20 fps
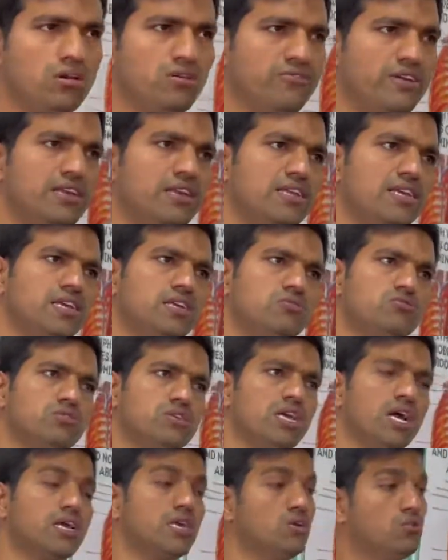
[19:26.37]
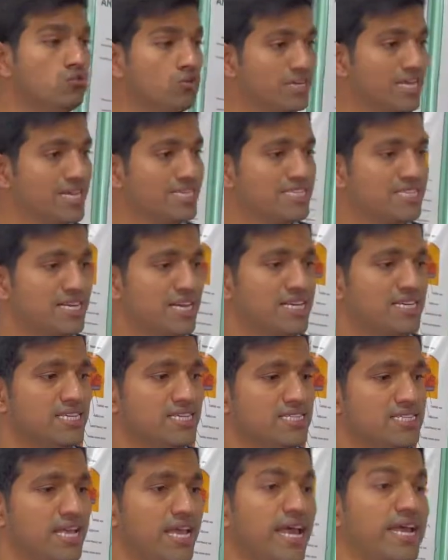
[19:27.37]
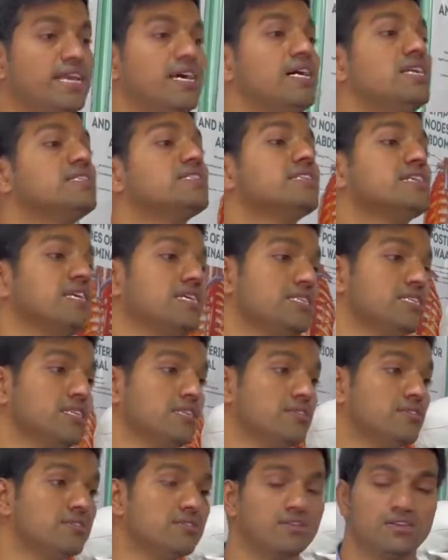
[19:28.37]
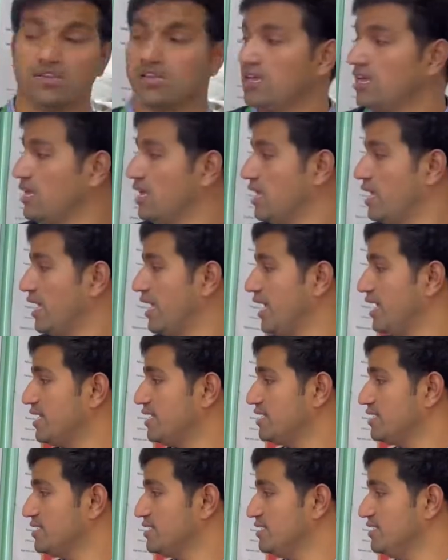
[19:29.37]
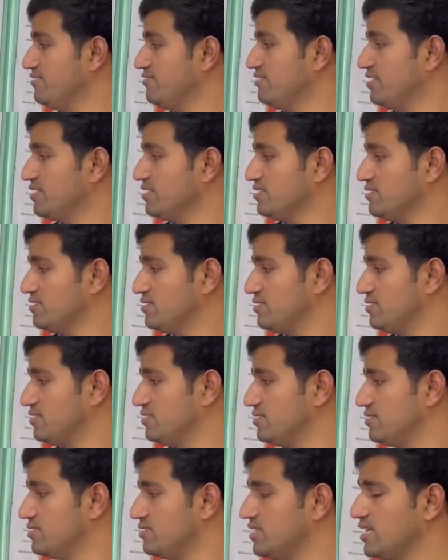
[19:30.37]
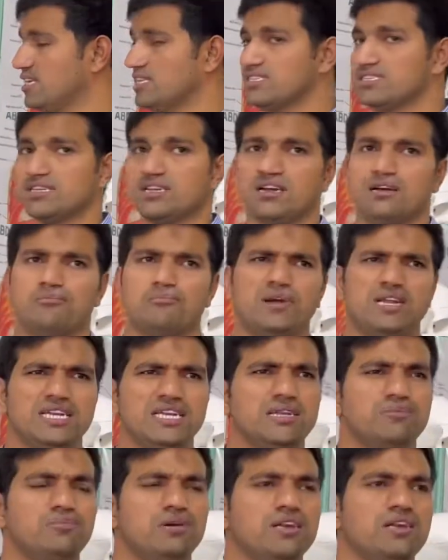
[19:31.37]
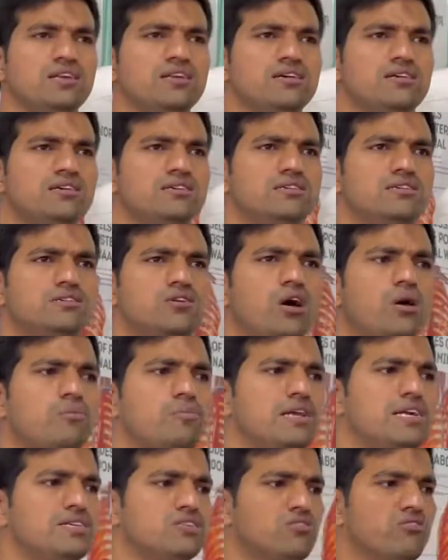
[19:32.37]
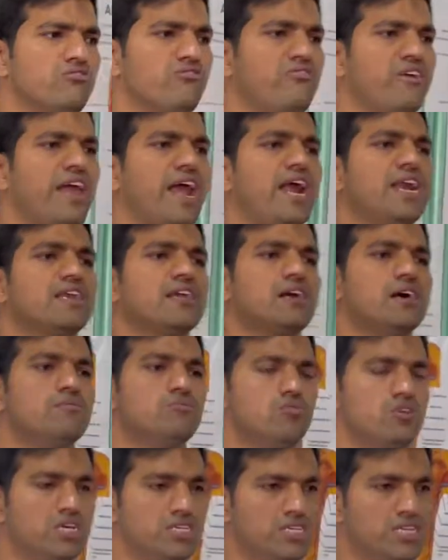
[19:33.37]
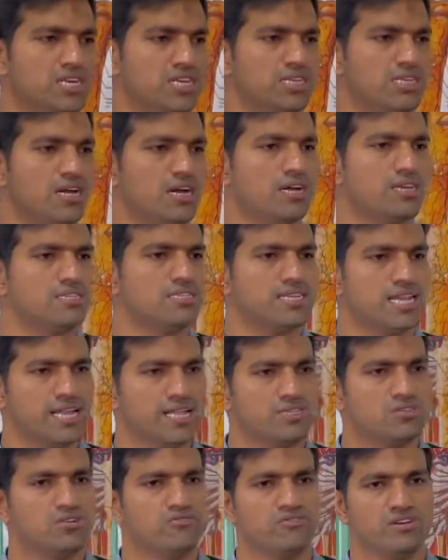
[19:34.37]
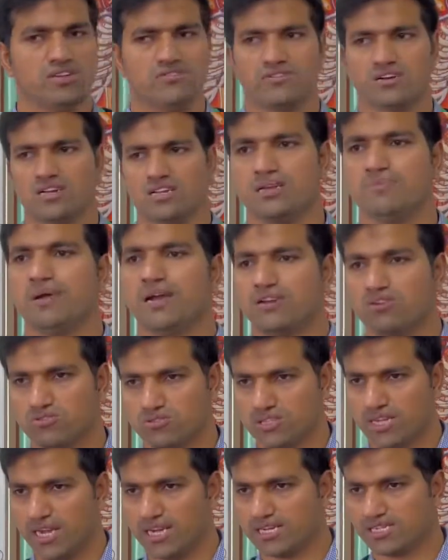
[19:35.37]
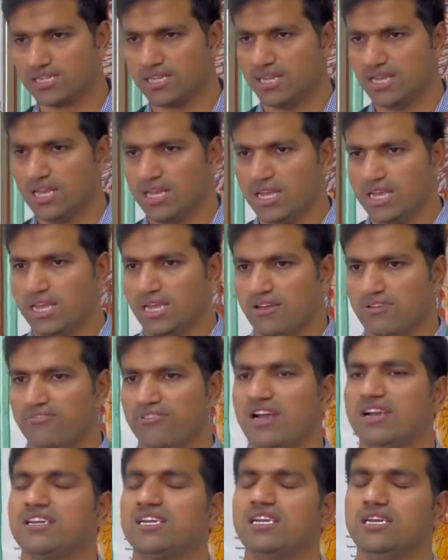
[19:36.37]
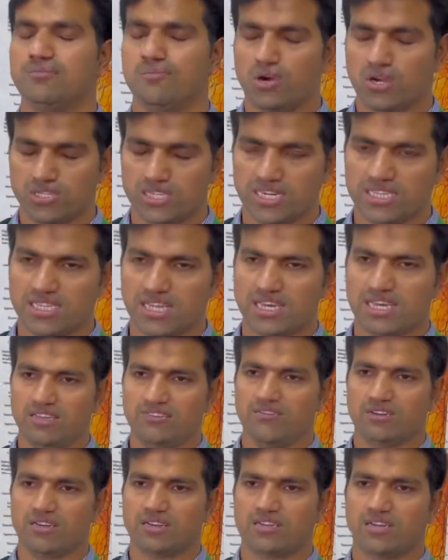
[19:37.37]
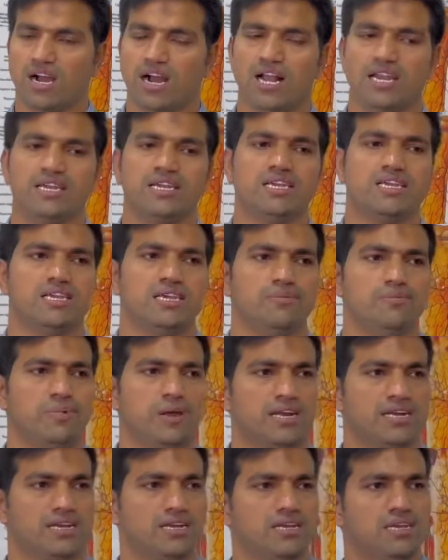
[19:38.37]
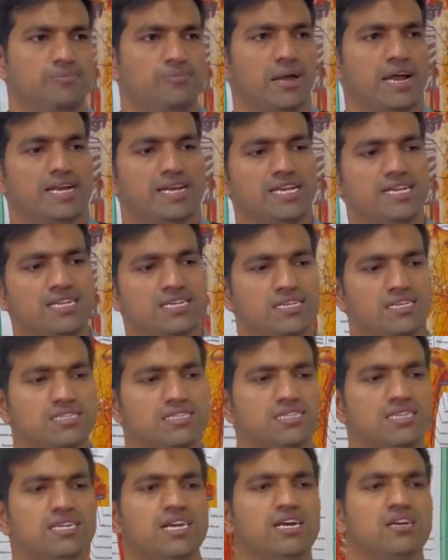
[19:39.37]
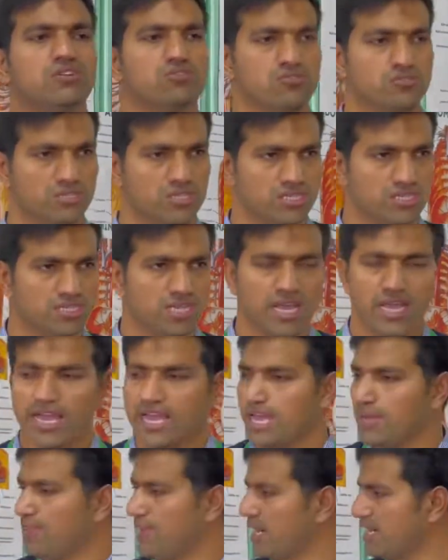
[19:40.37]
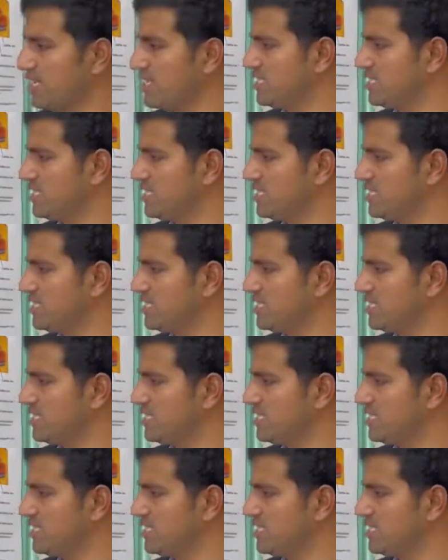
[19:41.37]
will lead to the acute gastritis and ulceration. And in liver, there is multiple droplets of fat accumulation in the cells of liver, hepatocytes, fatty deposit in the liver called hepatic steatosis. Hepatic